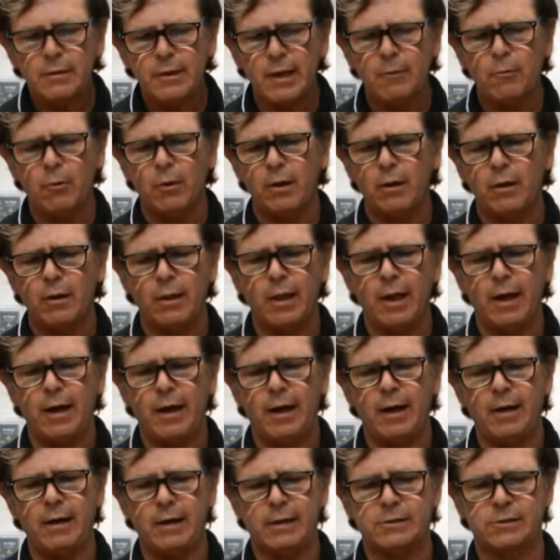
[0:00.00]
they will,
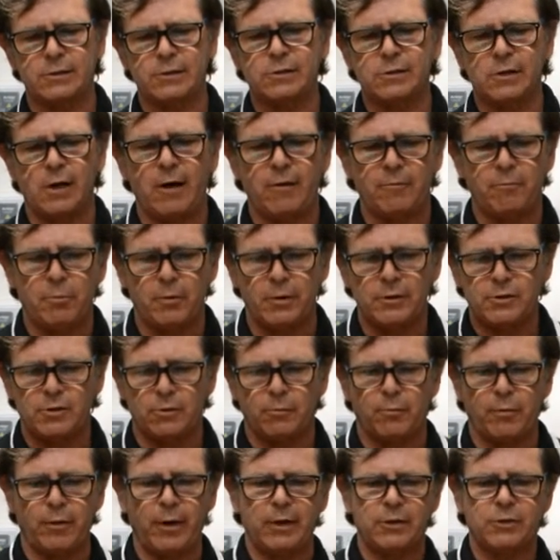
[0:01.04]
it's a soft
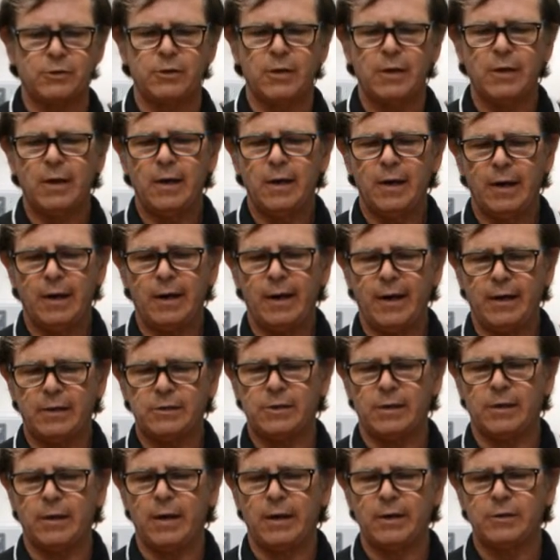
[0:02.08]
bristle brush. It
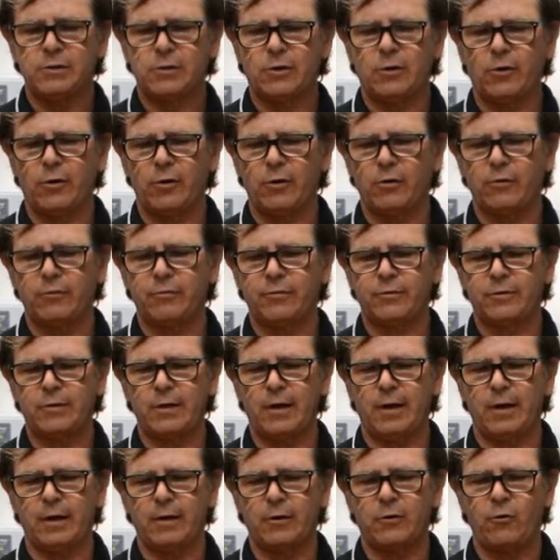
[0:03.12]
has a nice curved
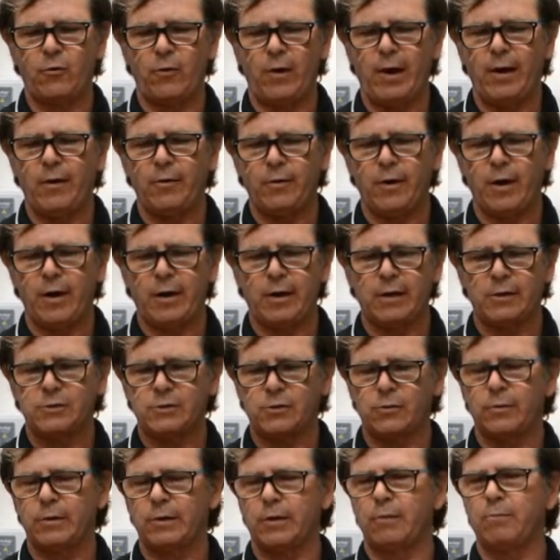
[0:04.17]
crown on it,
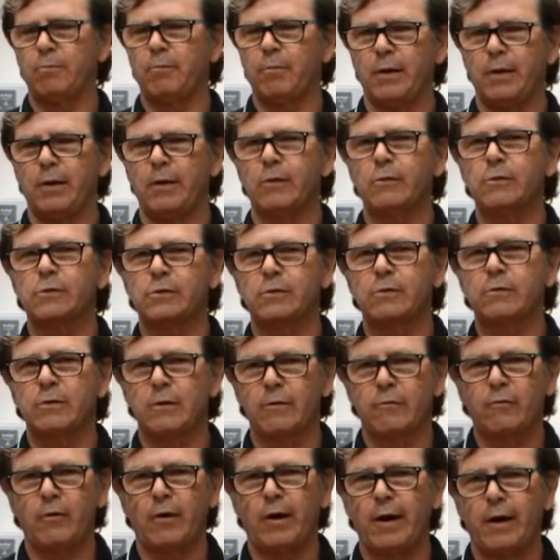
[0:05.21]
so it can be used in
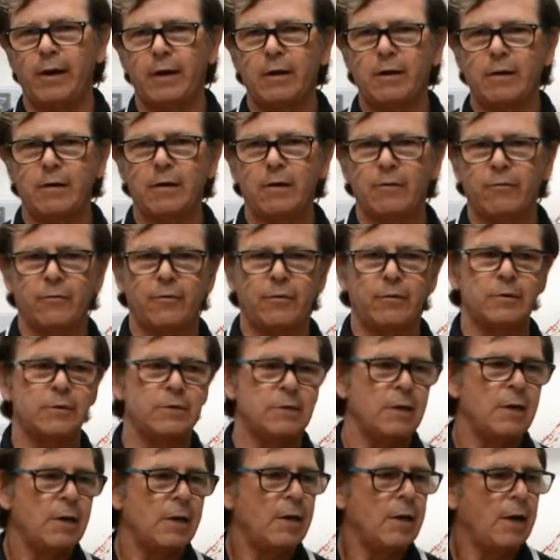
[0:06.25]
a variety of different
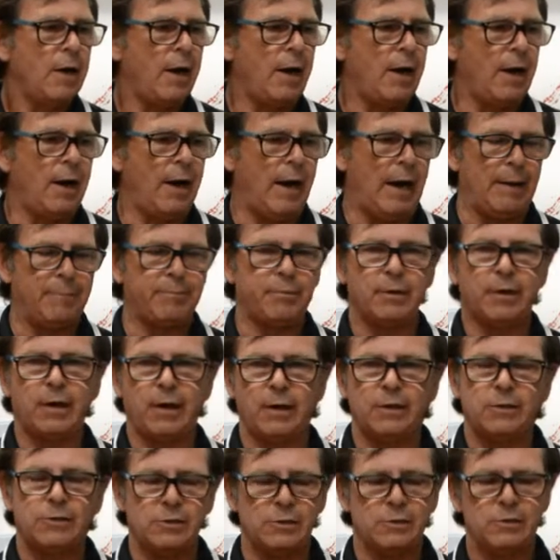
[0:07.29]

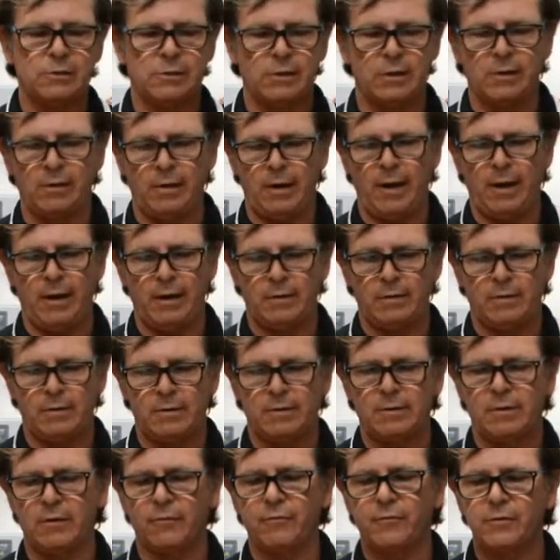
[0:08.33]
applications and
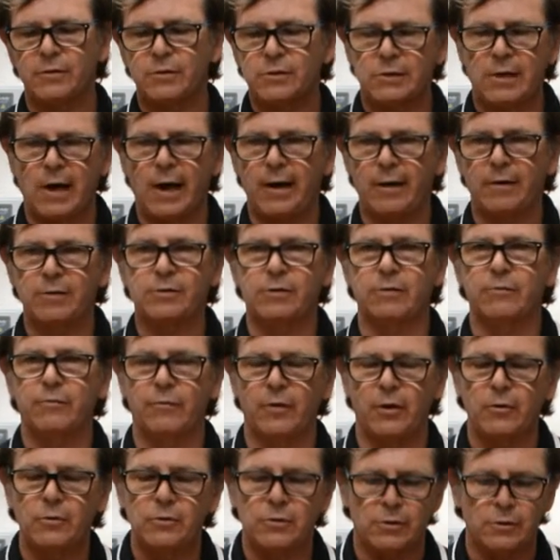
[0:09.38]
different styles
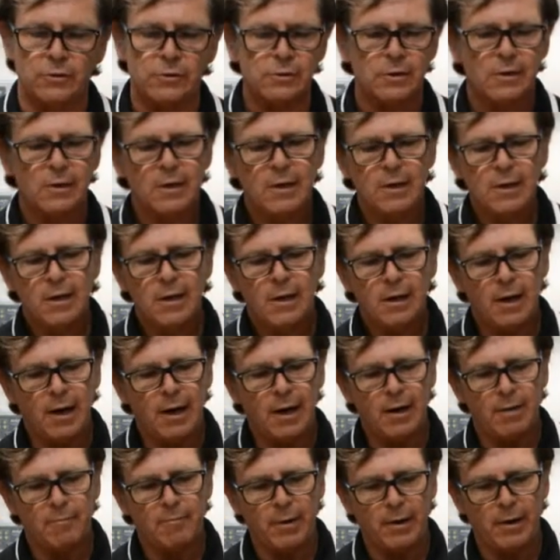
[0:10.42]
of users.
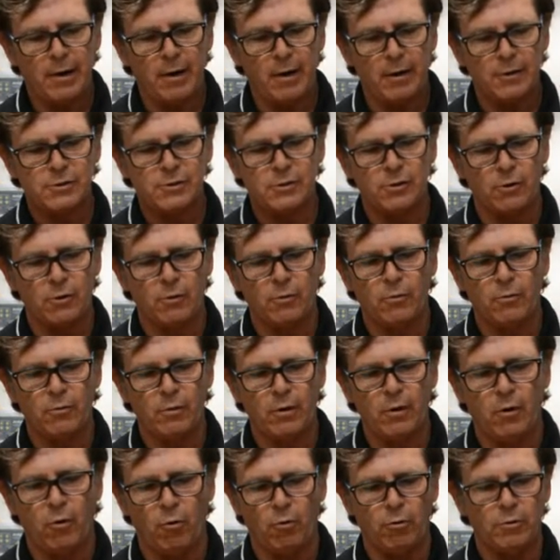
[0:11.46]
But it also
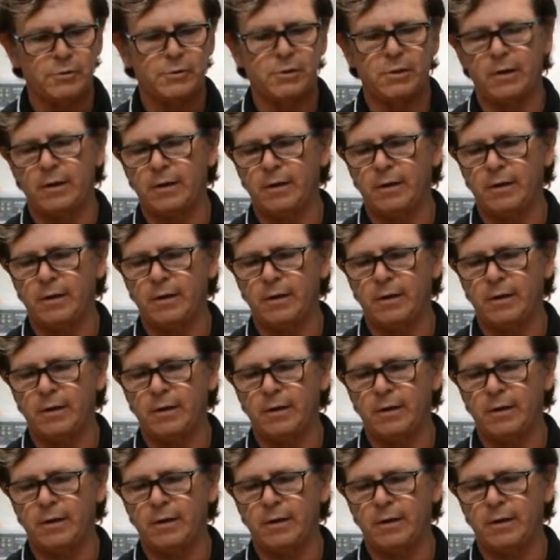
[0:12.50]
holds